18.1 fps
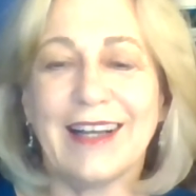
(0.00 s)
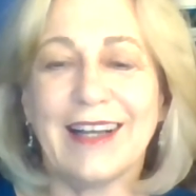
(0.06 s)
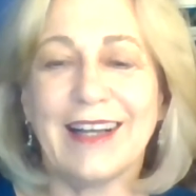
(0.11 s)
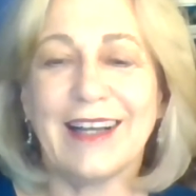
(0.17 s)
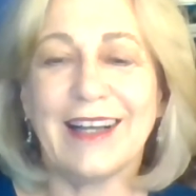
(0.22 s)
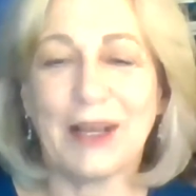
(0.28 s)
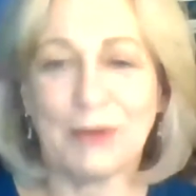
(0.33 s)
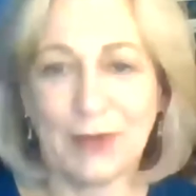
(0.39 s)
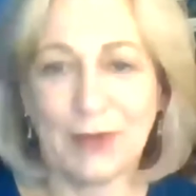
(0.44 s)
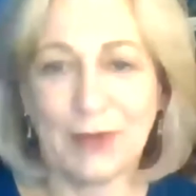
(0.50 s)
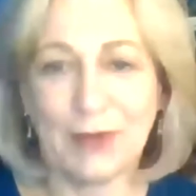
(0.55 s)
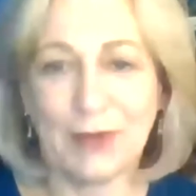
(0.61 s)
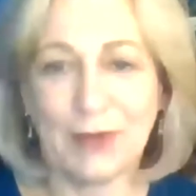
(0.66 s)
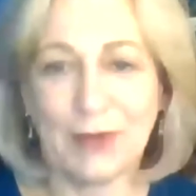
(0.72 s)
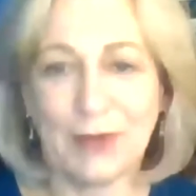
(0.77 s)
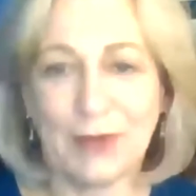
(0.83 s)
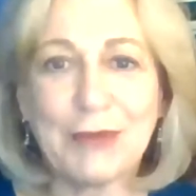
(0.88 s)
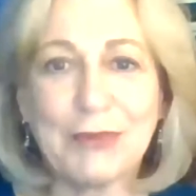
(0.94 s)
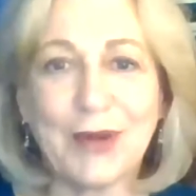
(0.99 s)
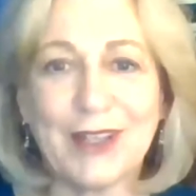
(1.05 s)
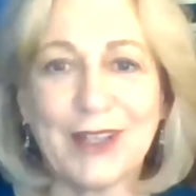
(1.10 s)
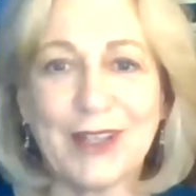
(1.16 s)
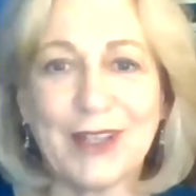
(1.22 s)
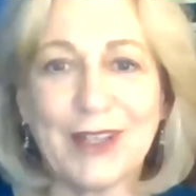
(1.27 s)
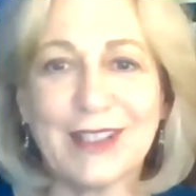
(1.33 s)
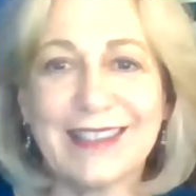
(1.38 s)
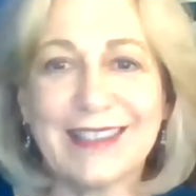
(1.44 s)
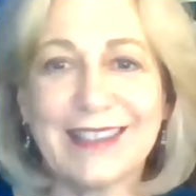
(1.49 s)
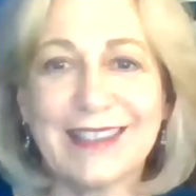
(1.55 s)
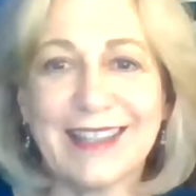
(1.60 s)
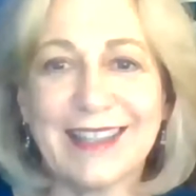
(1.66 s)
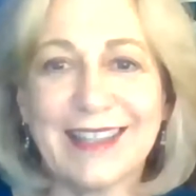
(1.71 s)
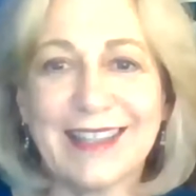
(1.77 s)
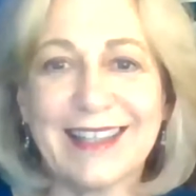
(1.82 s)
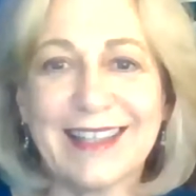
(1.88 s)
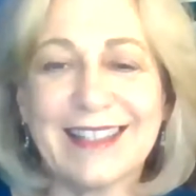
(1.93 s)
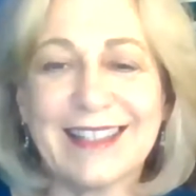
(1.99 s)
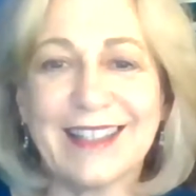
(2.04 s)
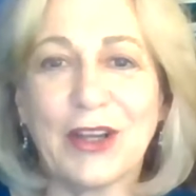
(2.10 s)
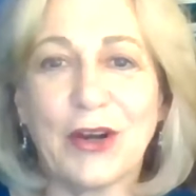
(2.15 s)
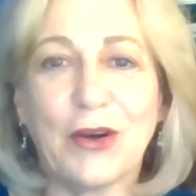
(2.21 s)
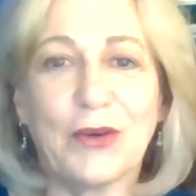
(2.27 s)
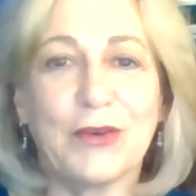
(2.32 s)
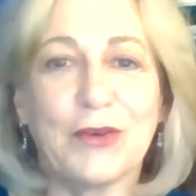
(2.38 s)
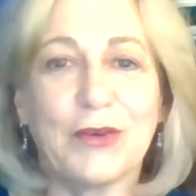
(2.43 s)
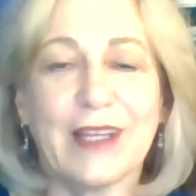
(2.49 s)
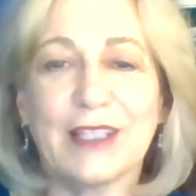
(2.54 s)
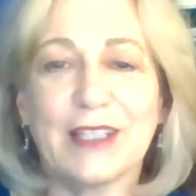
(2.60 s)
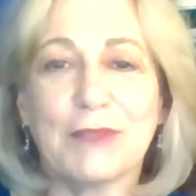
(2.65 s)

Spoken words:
I'm Kim McClary, President and CEO,